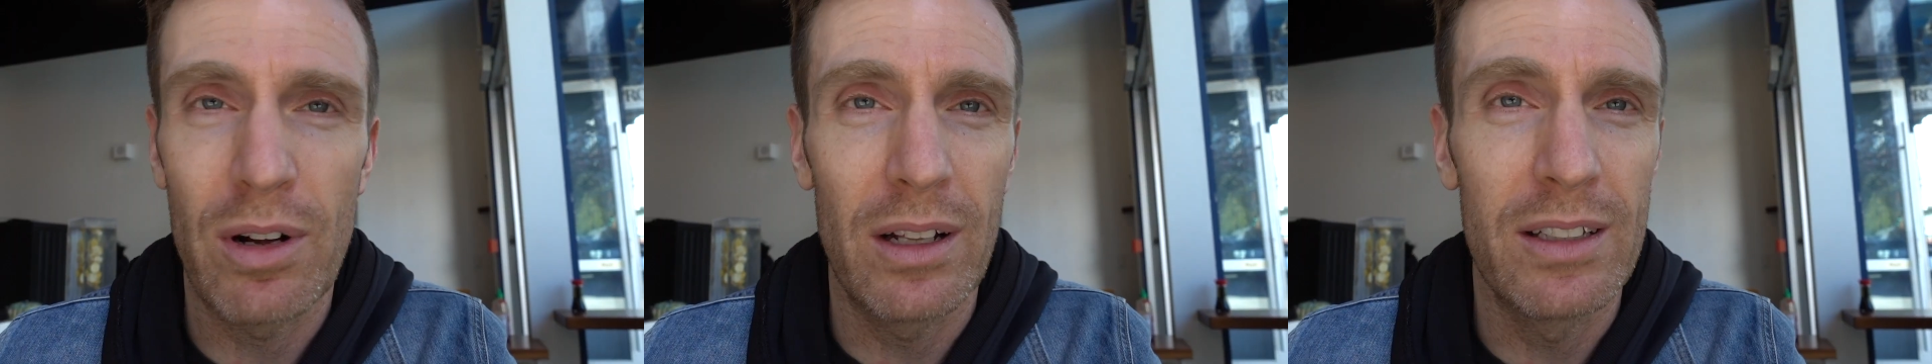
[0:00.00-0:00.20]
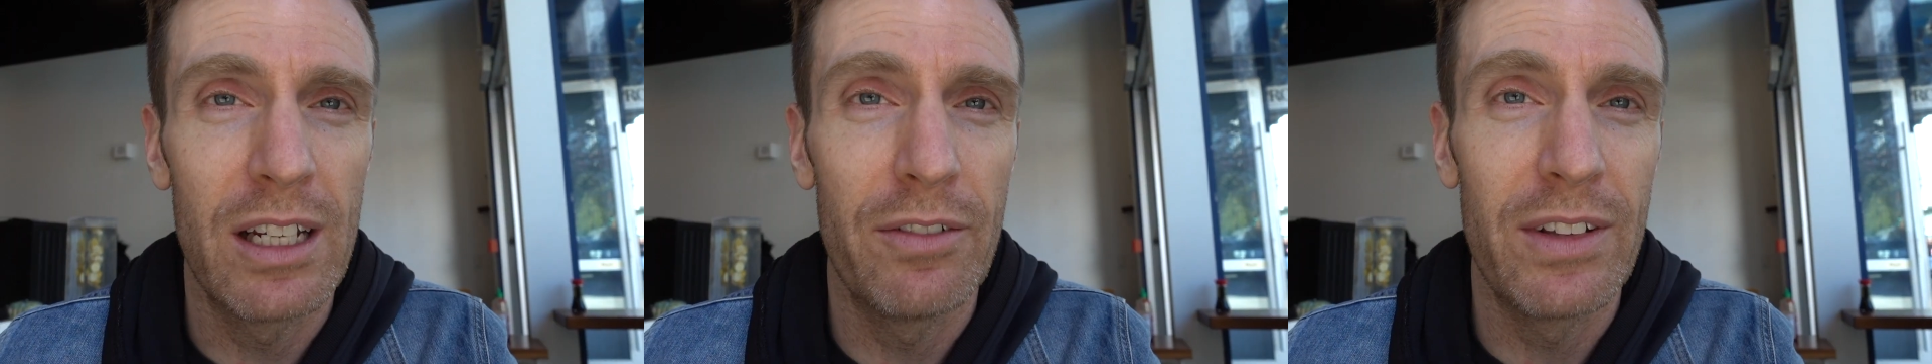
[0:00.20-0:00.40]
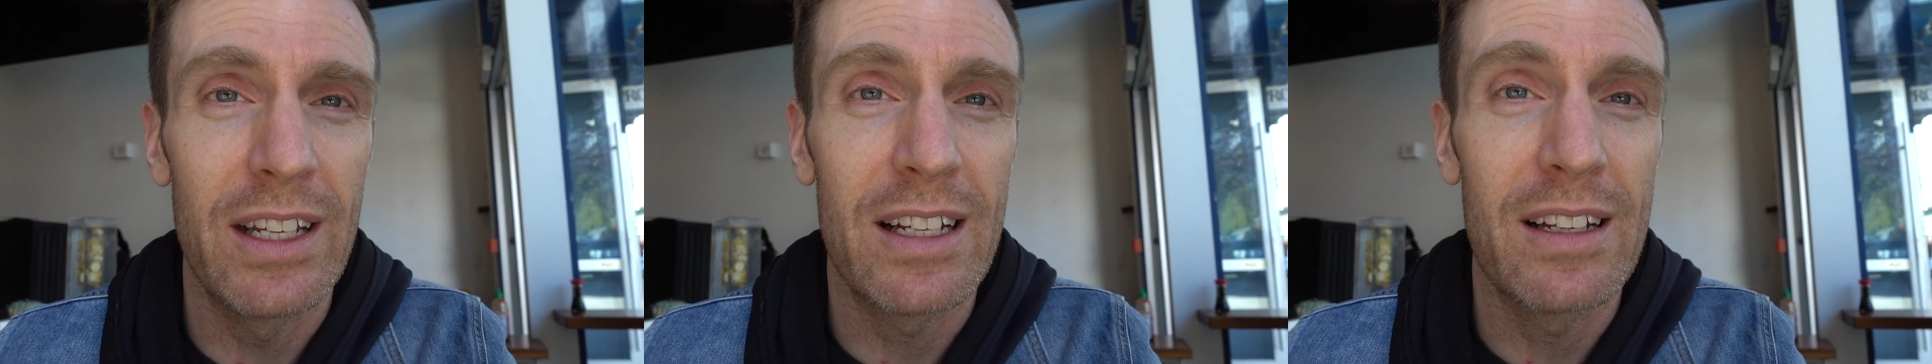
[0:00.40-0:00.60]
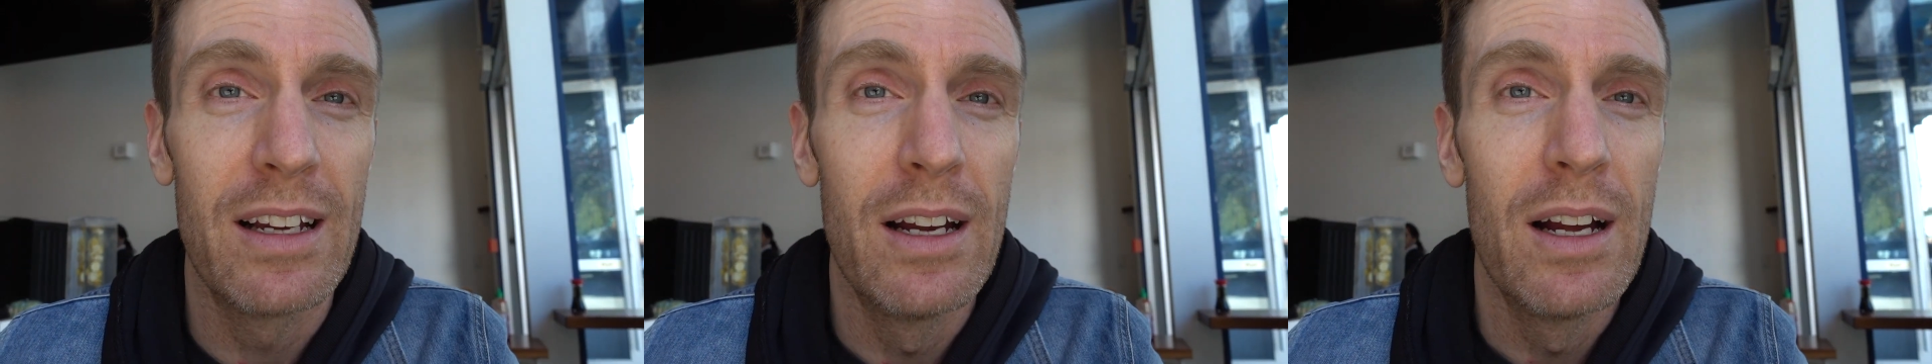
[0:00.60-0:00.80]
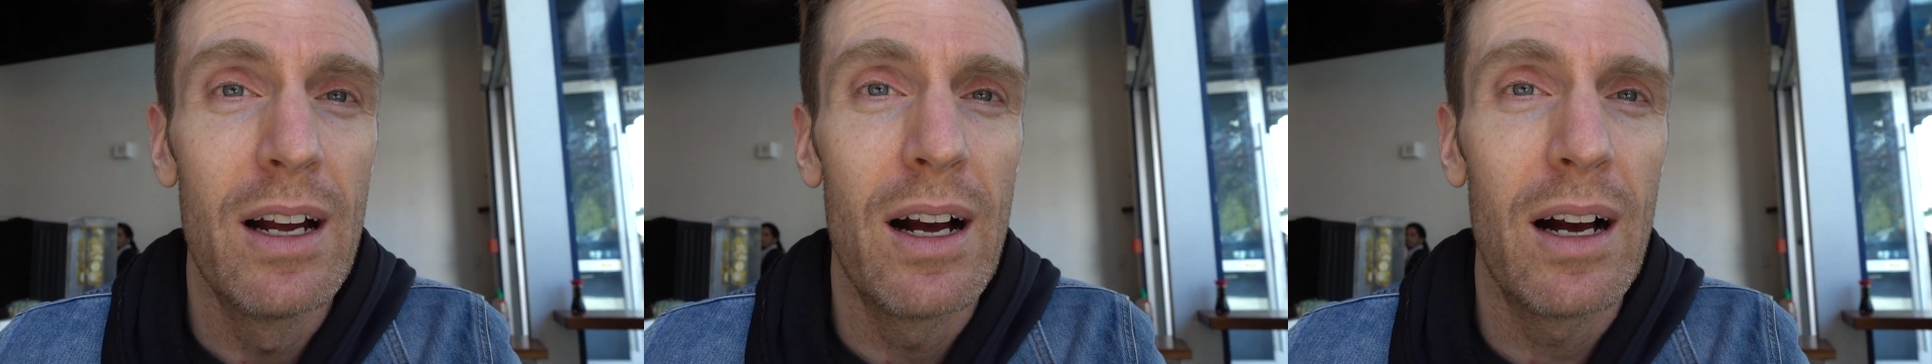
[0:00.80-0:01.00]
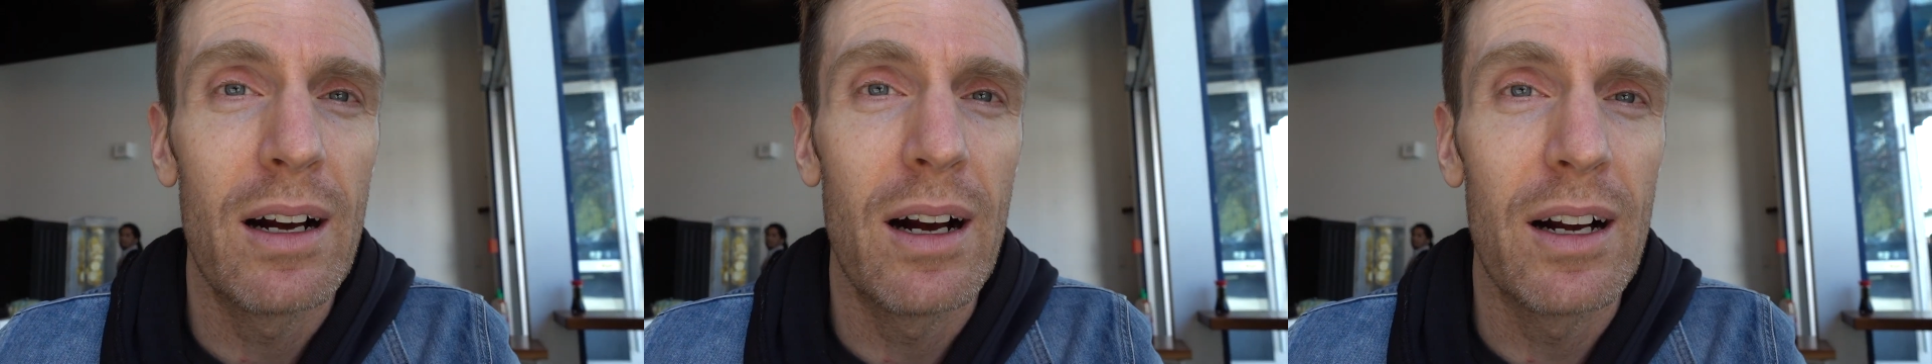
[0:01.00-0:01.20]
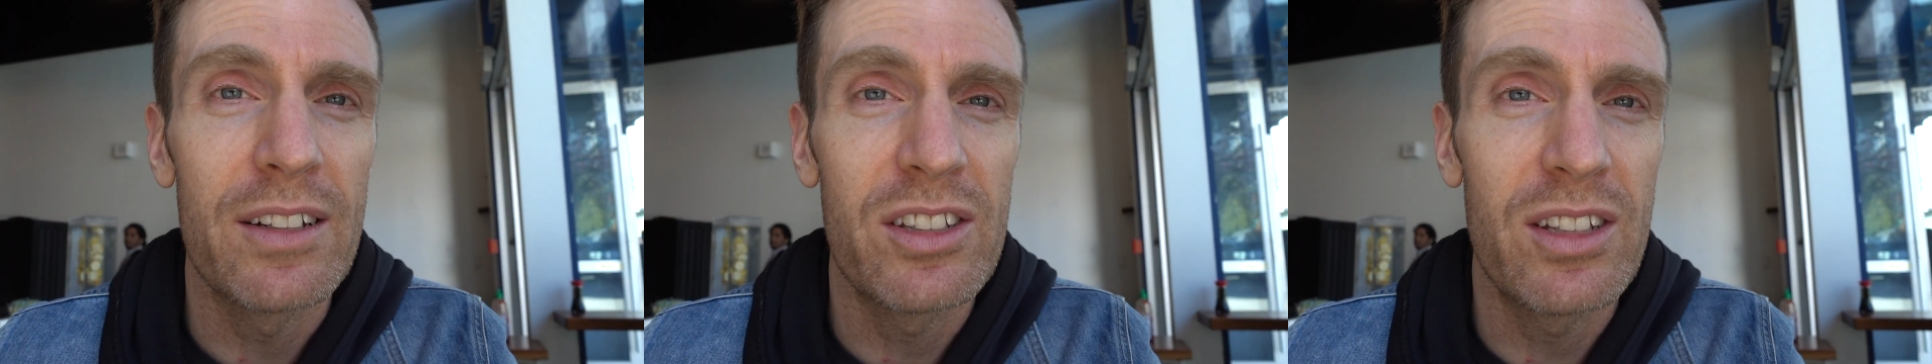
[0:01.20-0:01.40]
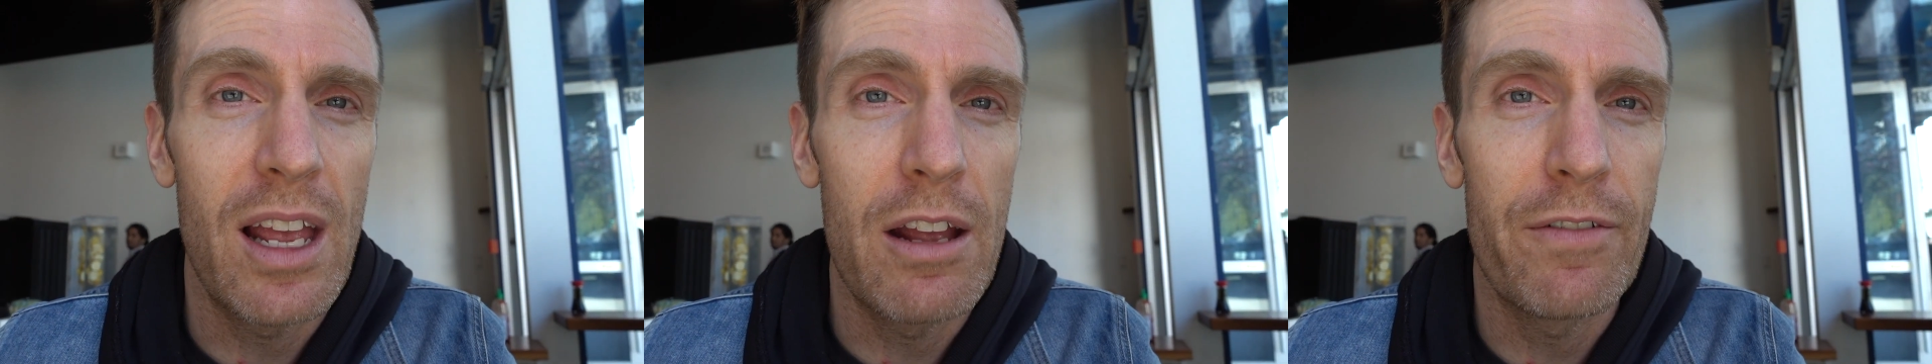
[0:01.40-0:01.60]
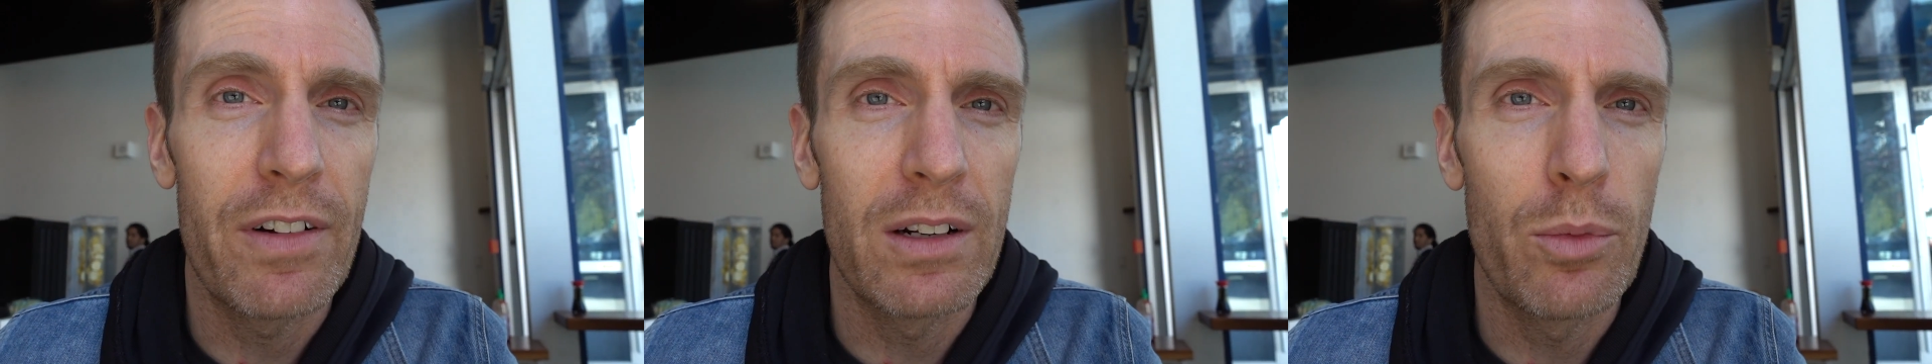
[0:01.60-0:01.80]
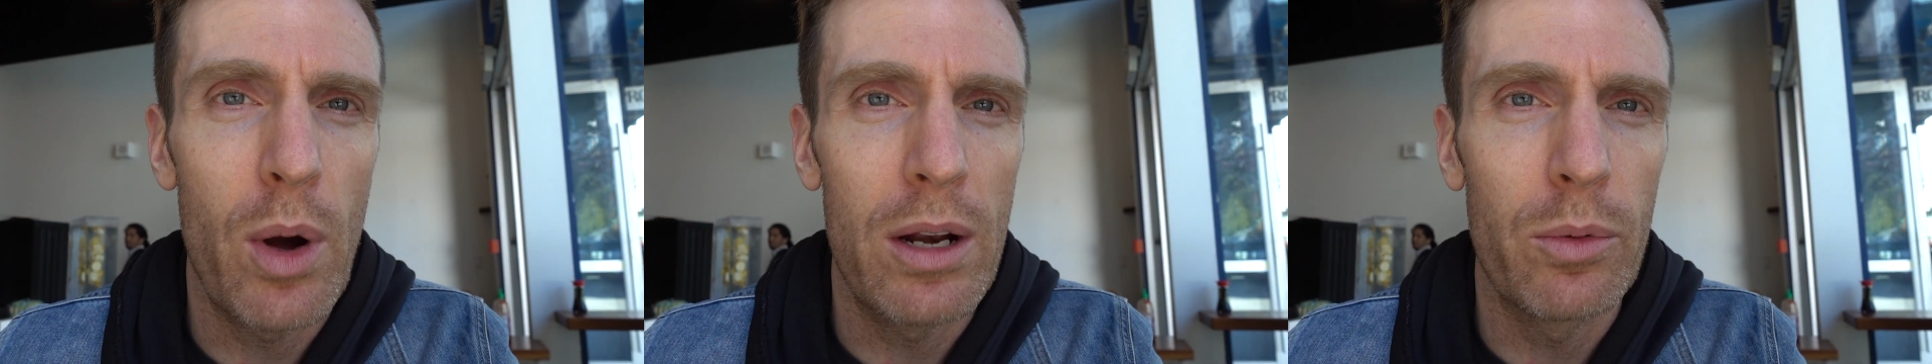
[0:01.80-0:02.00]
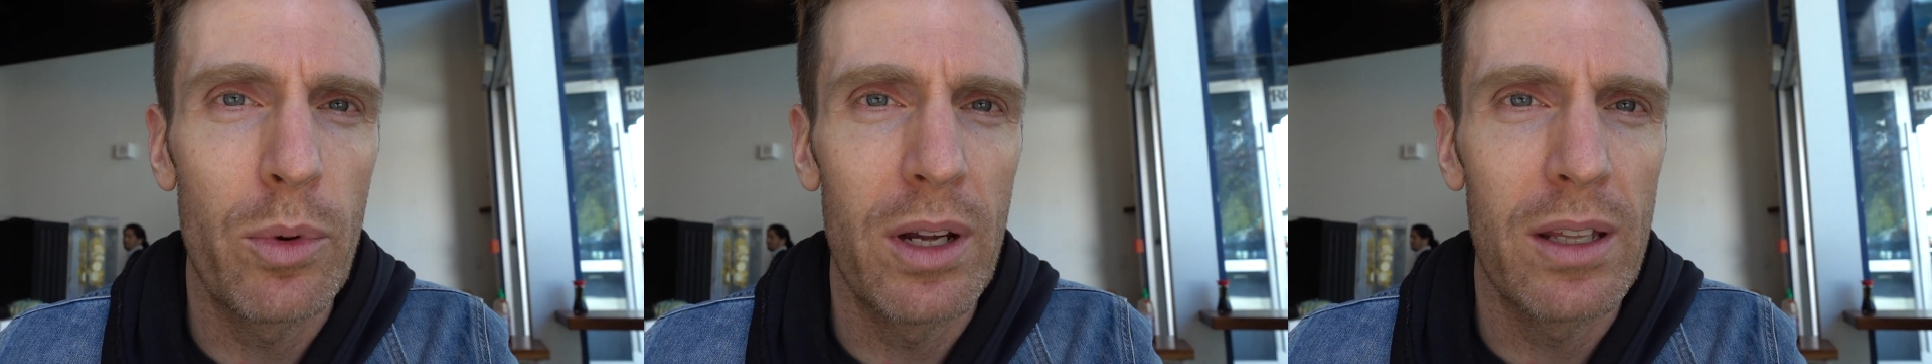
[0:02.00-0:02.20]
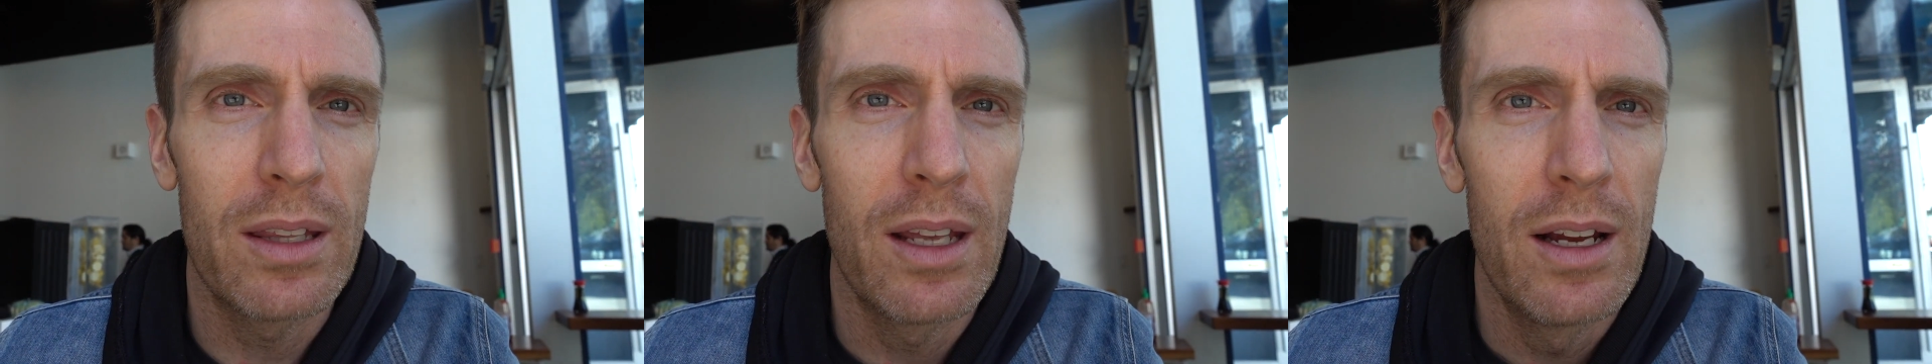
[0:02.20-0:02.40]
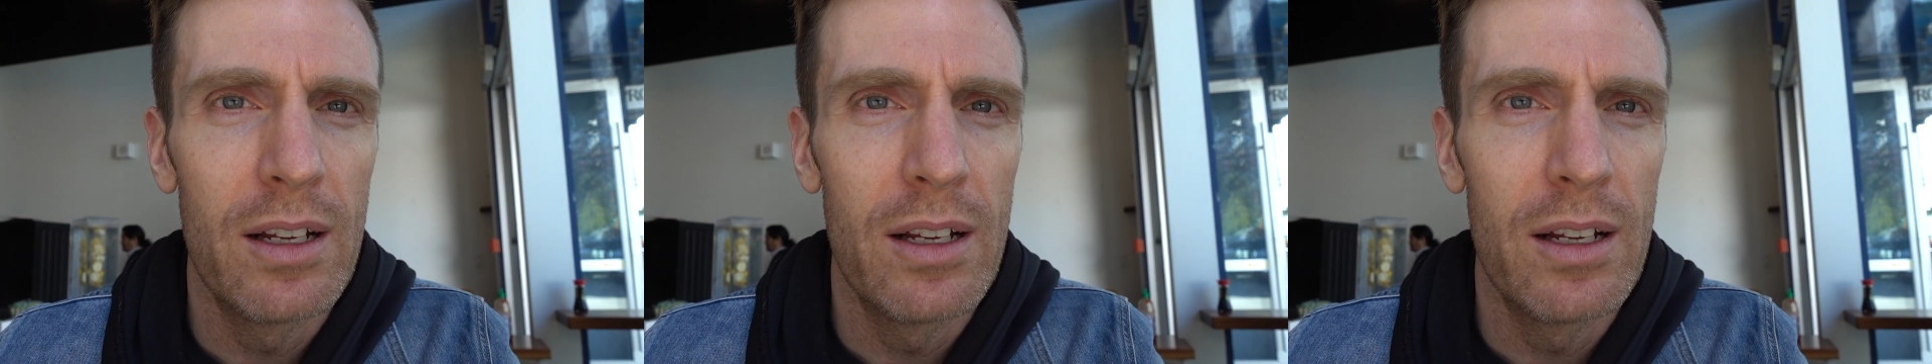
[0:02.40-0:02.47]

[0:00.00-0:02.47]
relatively safe and went with